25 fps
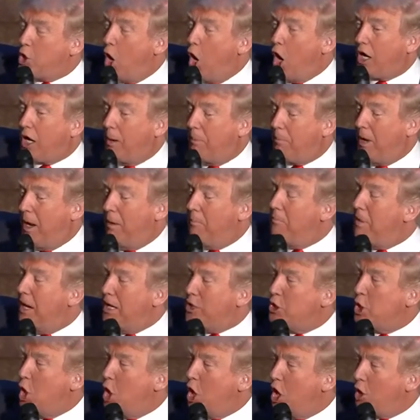I talk about
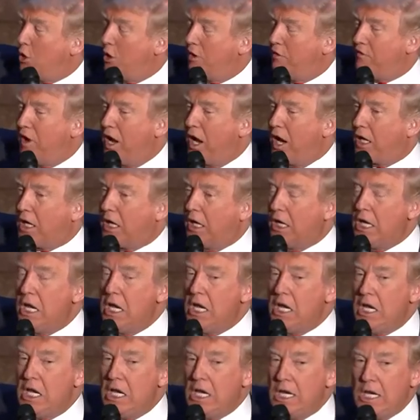my daughter, Ivanka.
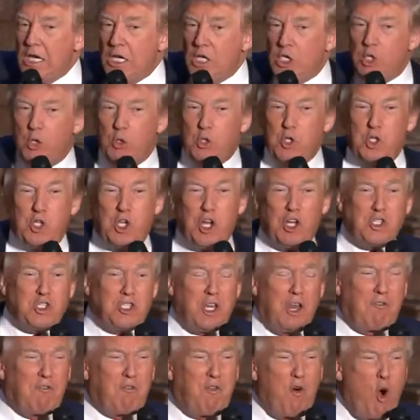She was
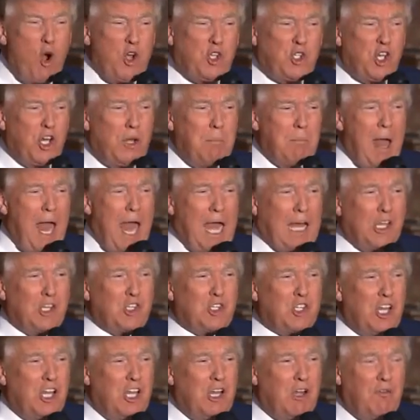just at Fortune
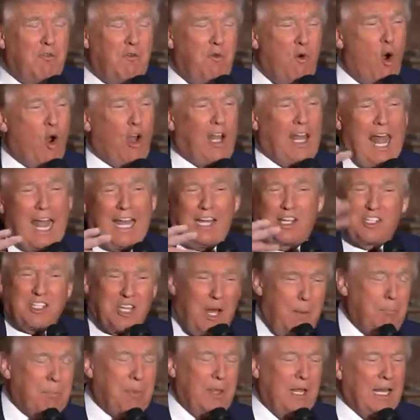magazine for
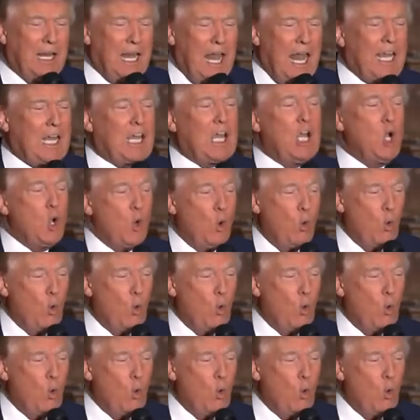something like